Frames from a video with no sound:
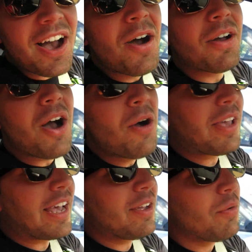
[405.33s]
Oh,
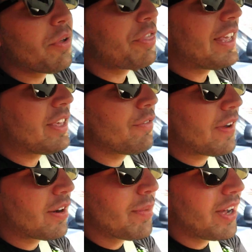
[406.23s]
okay. Well, thank you
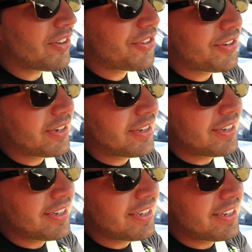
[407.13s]
very much.
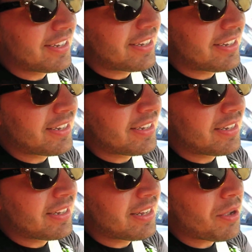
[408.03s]
No
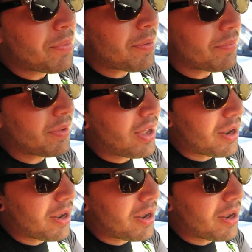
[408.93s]
problem. Have a great day.